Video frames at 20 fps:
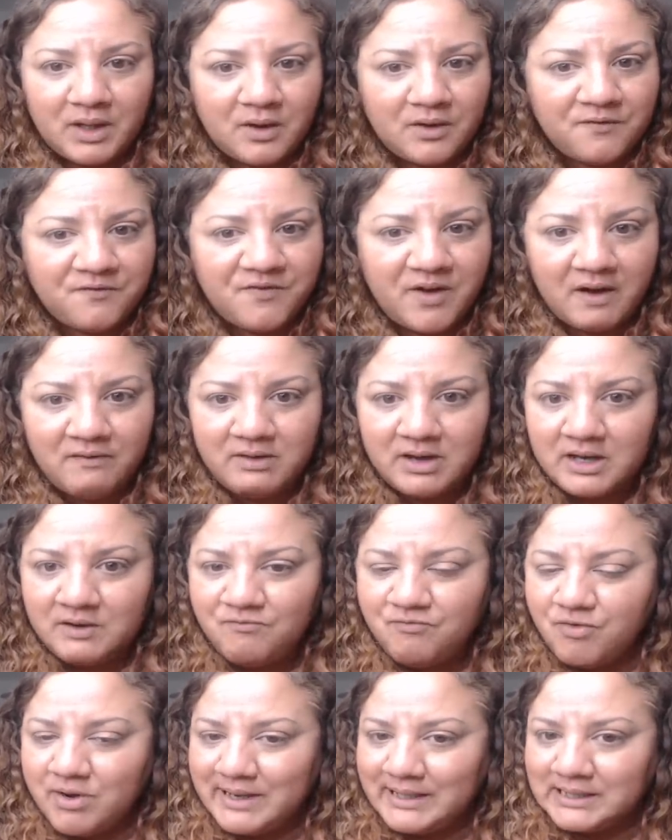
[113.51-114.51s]

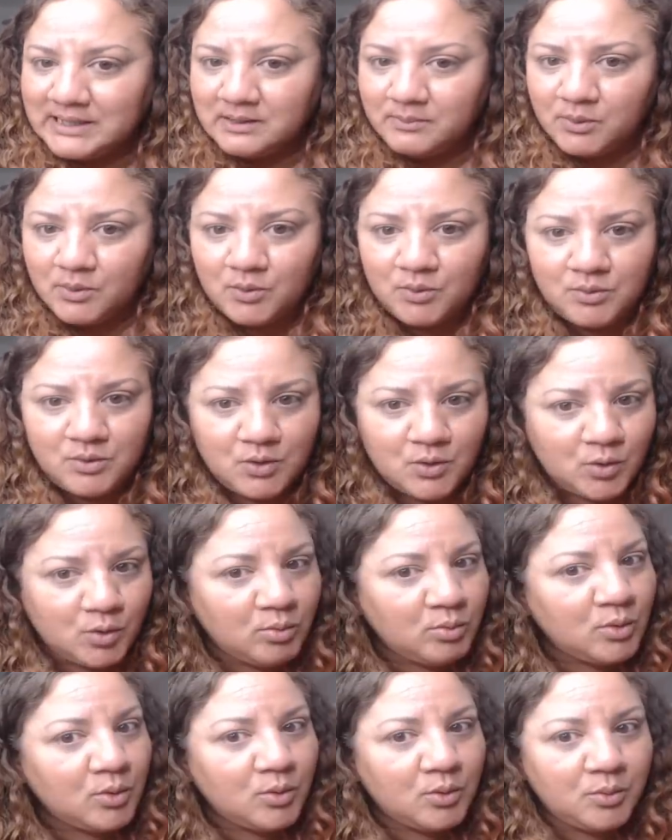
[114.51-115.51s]
Very reasonable,
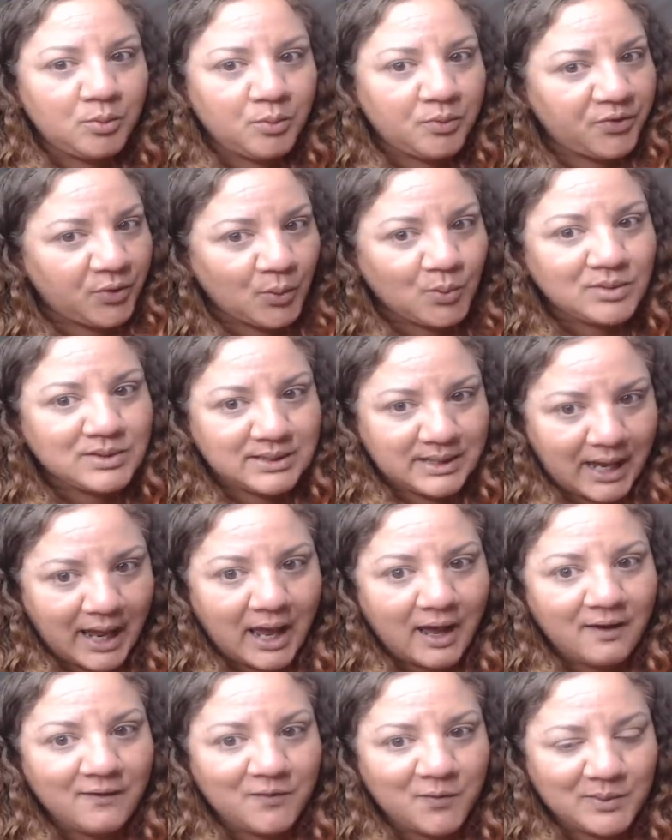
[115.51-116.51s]
normal thoughts to
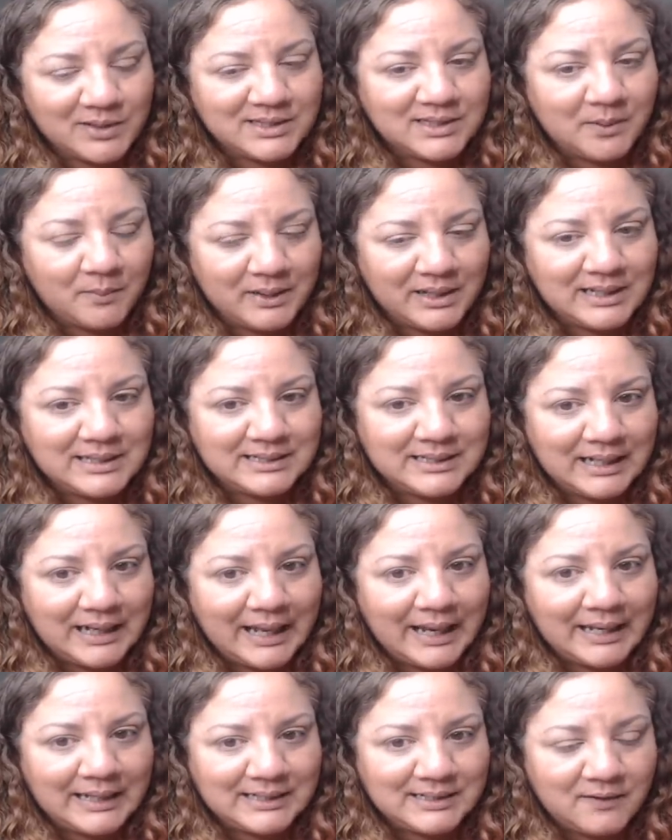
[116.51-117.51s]
have when somebody's
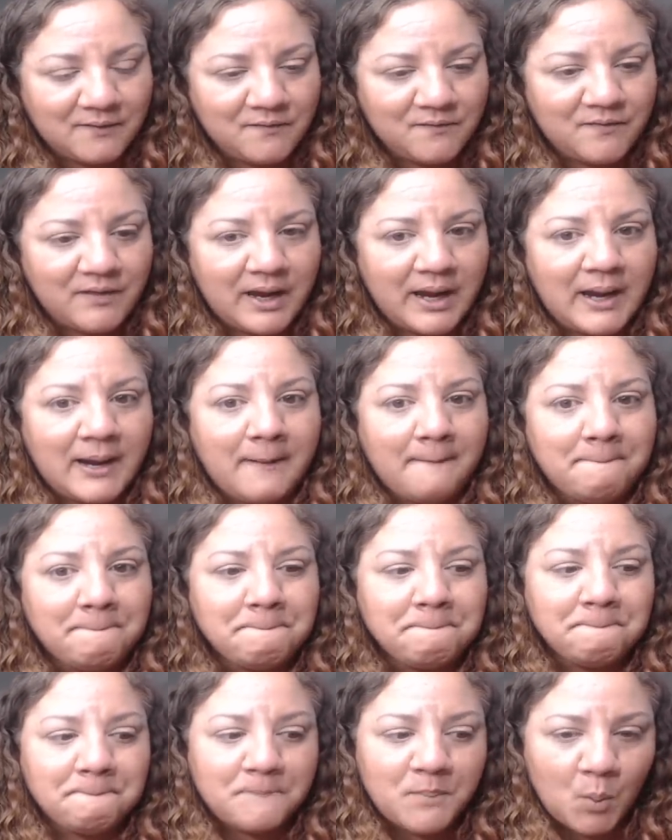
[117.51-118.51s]
delaying something,
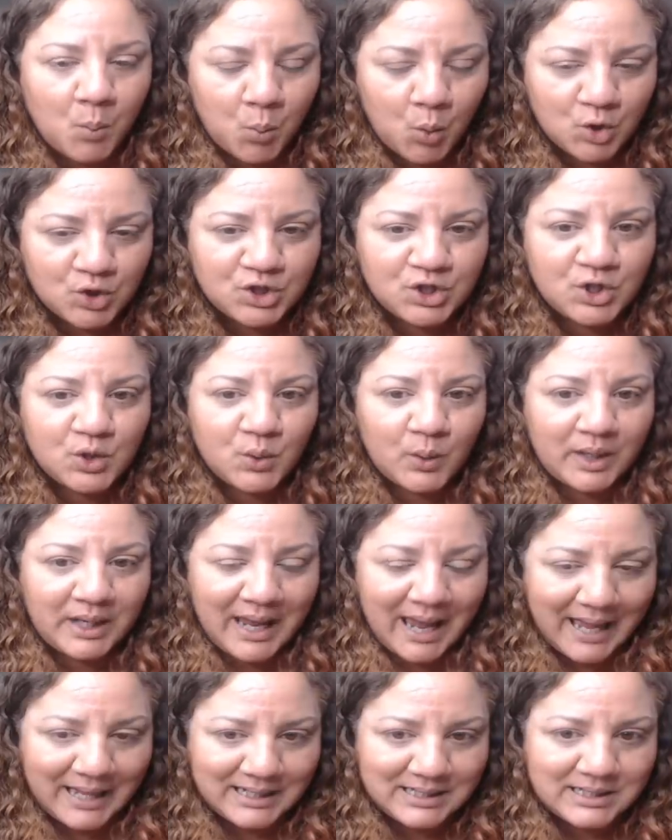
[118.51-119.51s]
but what you
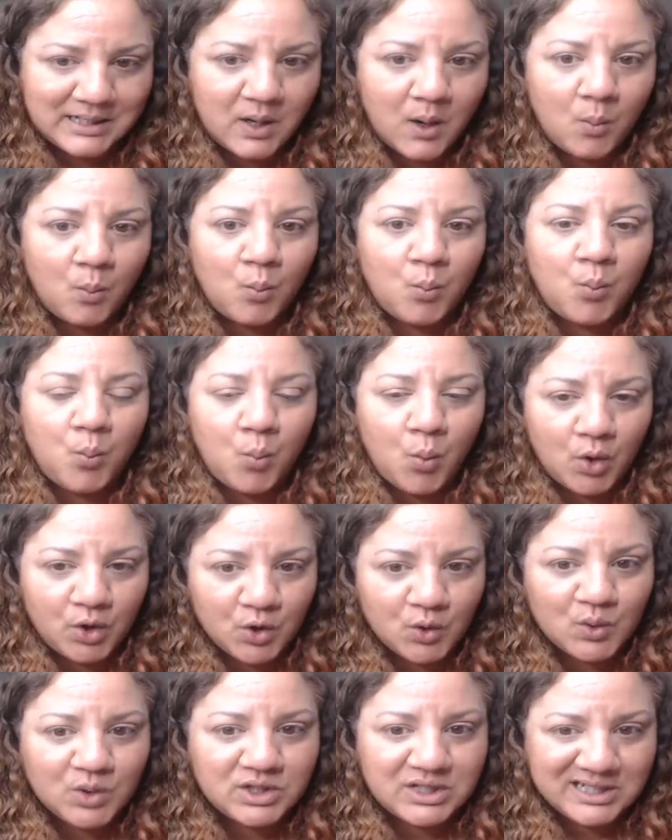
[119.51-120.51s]
get and what
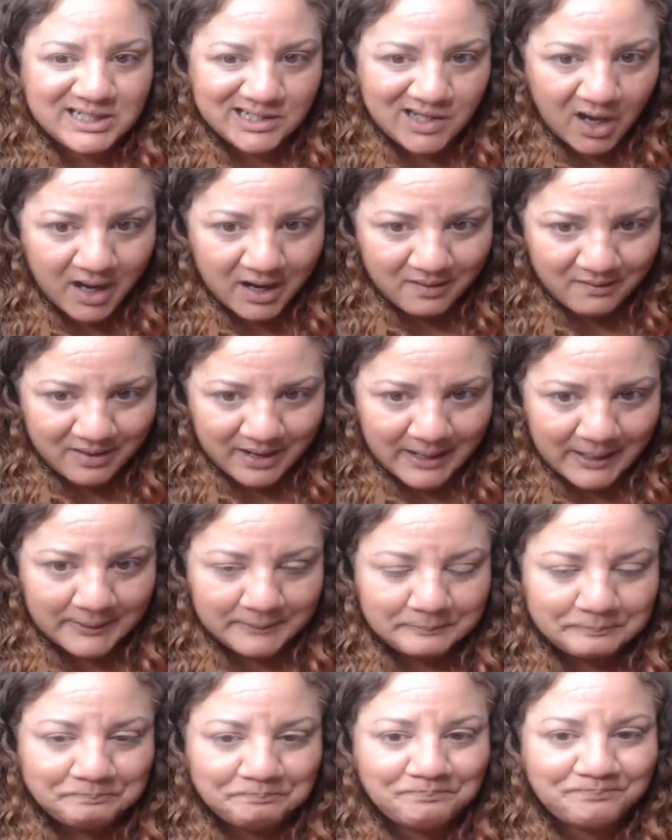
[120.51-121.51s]
you're desiring,
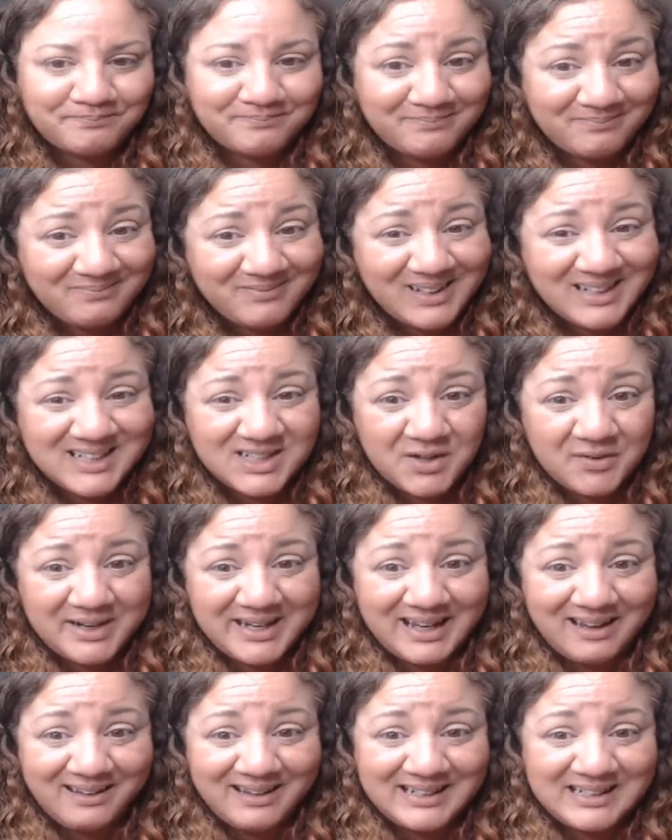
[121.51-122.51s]
sorry
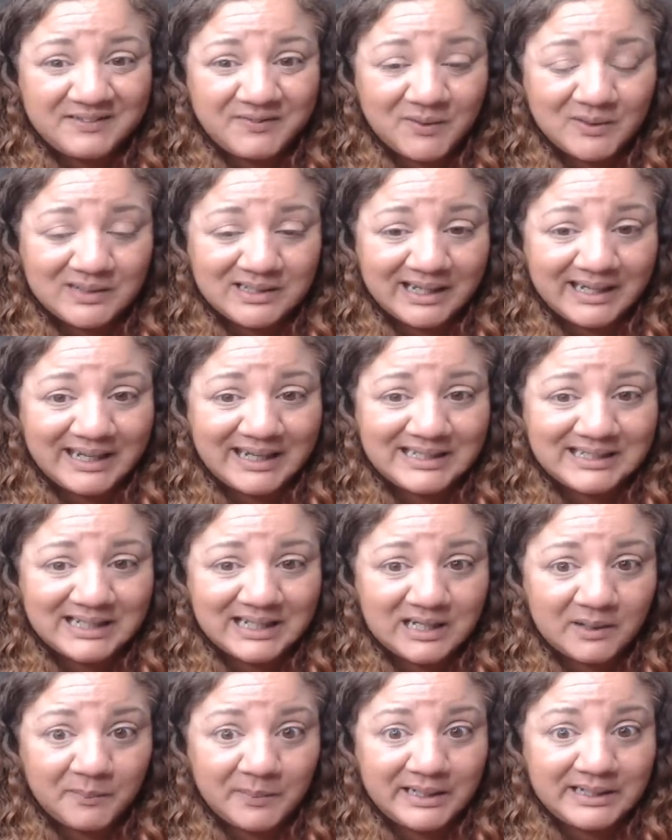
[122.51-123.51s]
guys, feels like it's
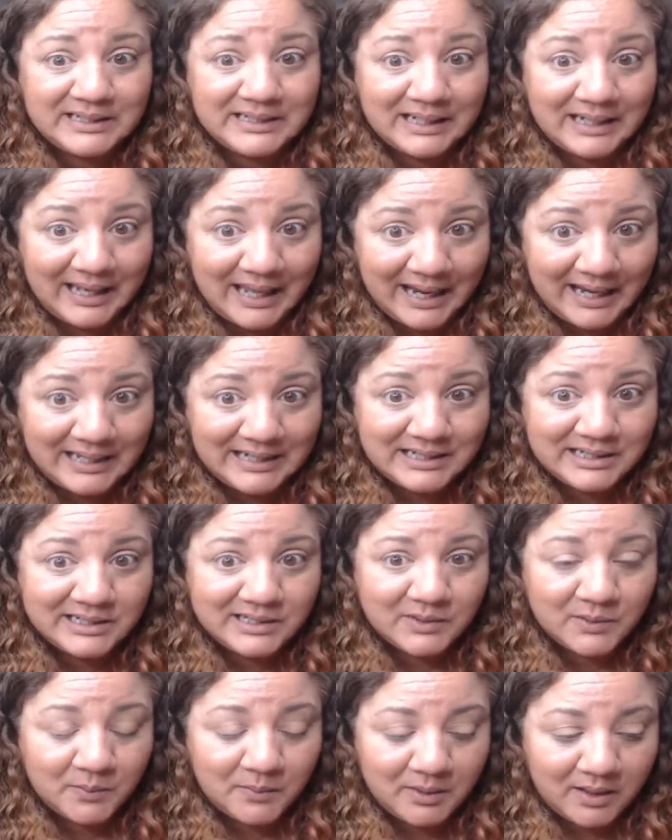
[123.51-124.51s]
going to be delayed
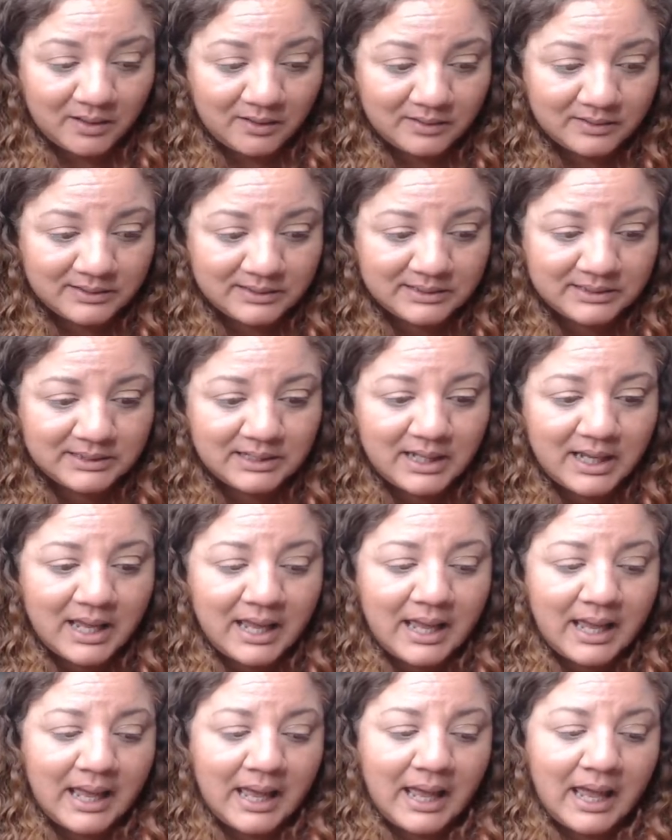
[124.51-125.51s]
until March.
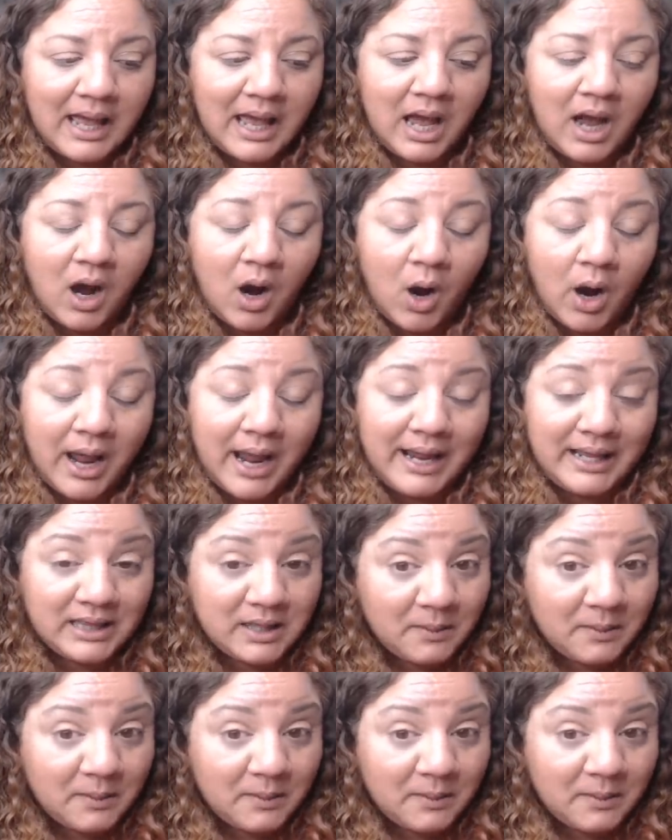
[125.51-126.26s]
In